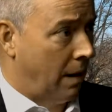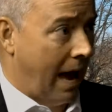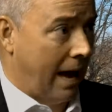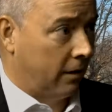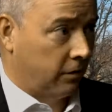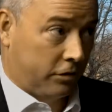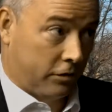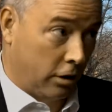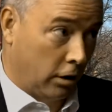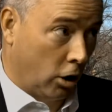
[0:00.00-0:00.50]

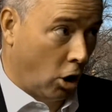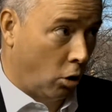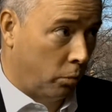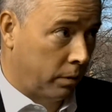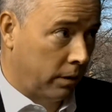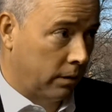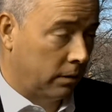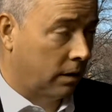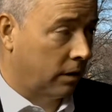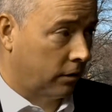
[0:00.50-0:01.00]
still
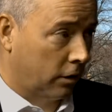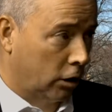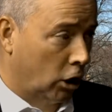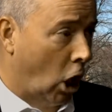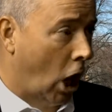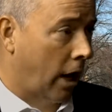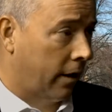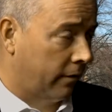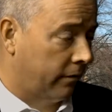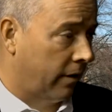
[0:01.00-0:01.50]
open, because a
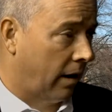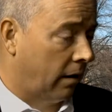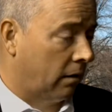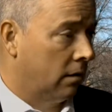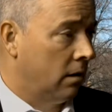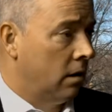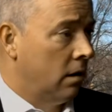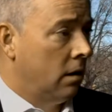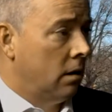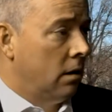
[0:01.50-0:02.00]
lot of our
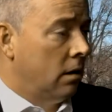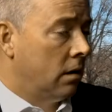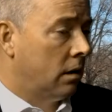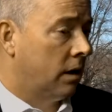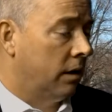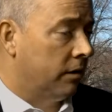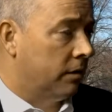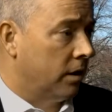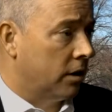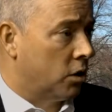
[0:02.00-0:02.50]

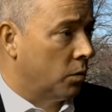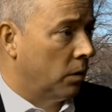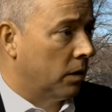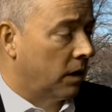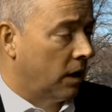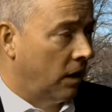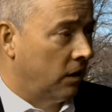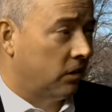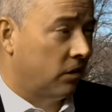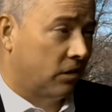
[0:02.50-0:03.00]
constituent
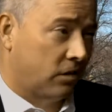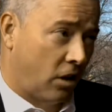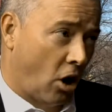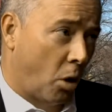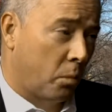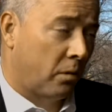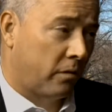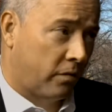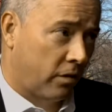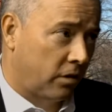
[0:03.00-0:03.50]
cases stay
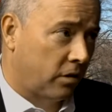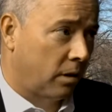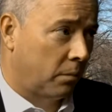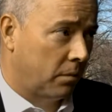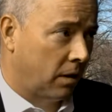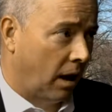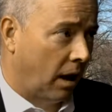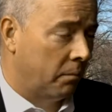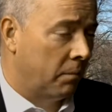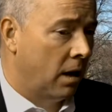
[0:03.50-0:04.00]
open for some
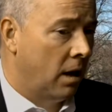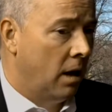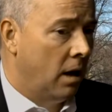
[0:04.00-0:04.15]
time.